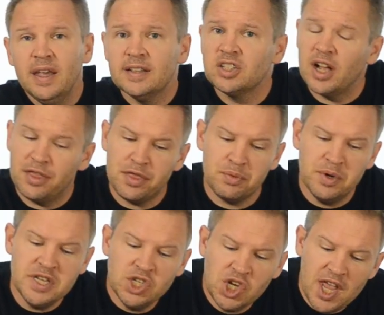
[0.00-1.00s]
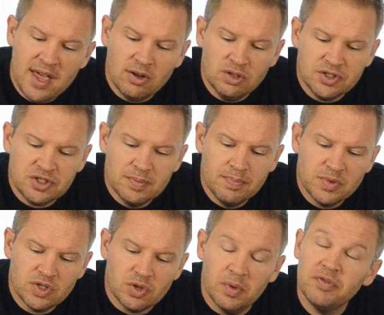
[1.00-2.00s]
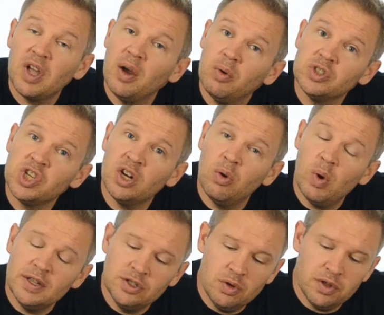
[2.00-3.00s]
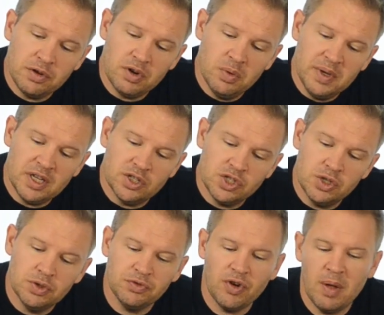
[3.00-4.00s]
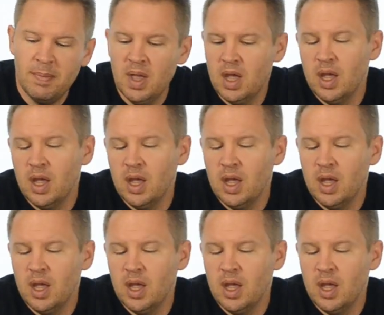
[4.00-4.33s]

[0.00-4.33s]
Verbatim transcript: It's got three channels, so we've got channel 1, 2, and 3 we can choose from.